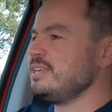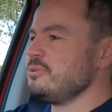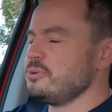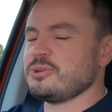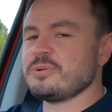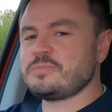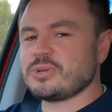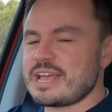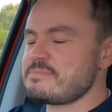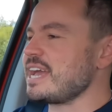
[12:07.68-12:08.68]
we thought we'd put
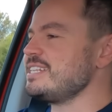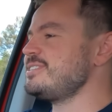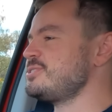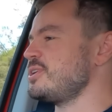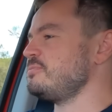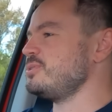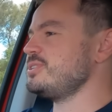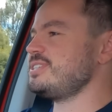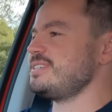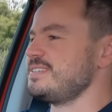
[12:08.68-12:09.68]
it up against the
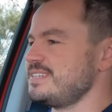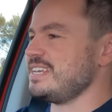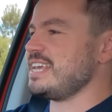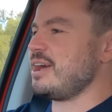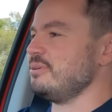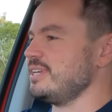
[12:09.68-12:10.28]
stopwatch to see how it